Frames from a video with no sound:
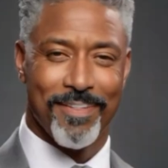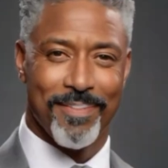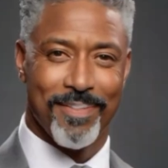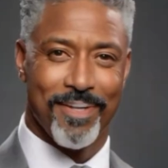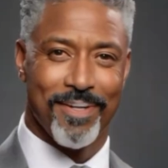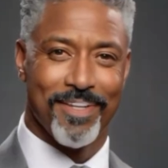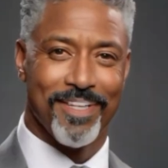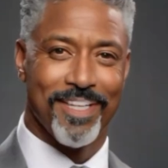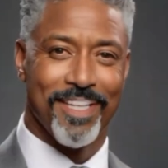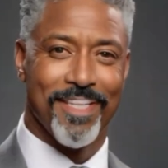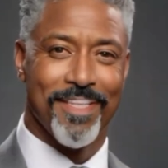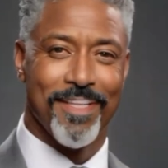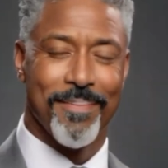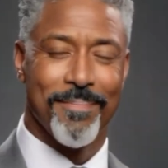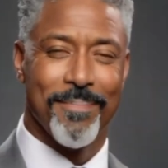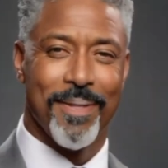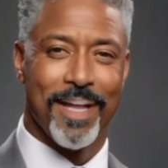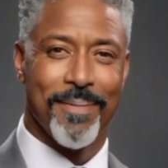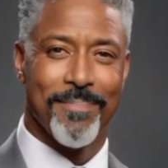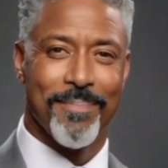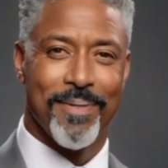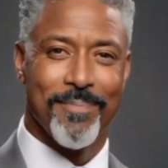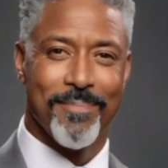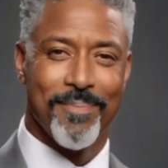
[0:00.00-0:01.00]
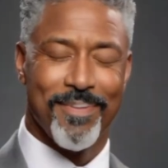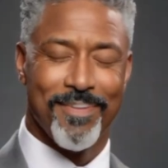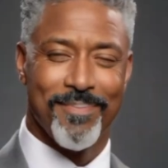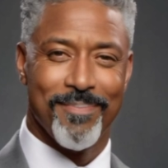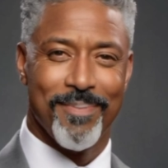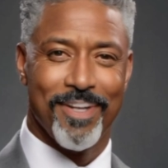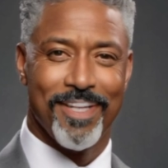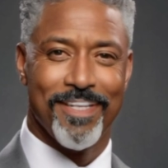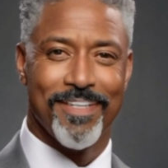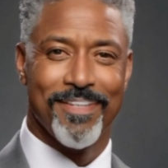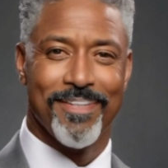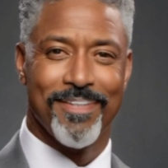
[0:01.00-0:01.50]
13th Amendment was
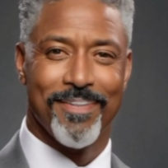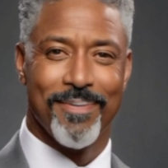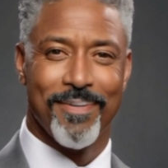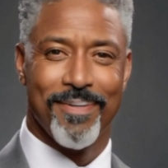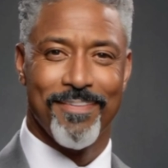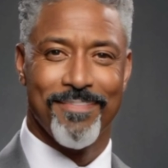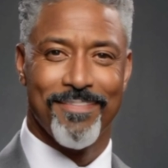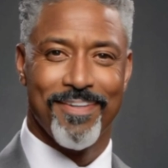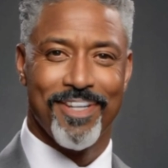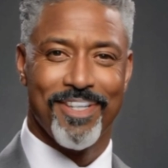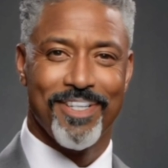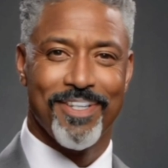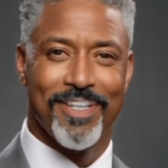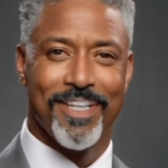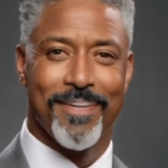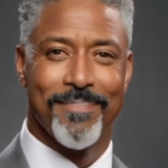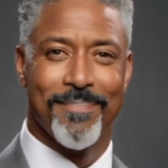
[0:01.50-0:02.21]
written to officially